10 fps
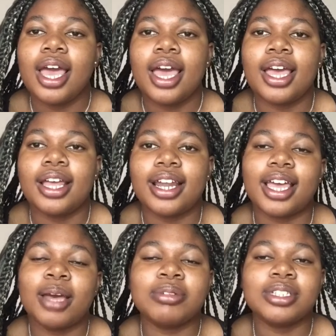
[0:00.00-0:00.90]
And I
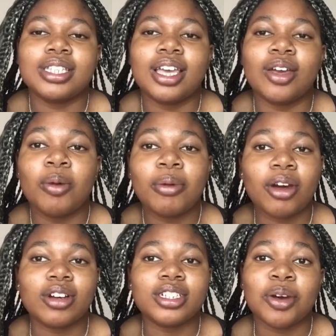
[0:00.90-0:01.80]
kept on saying, "Oh my
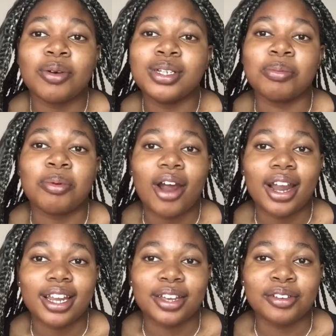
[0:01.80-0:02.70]
gosh, I want a
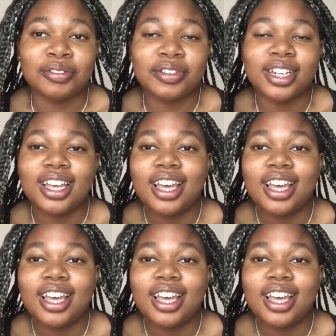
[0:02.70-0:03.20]
Pride gift.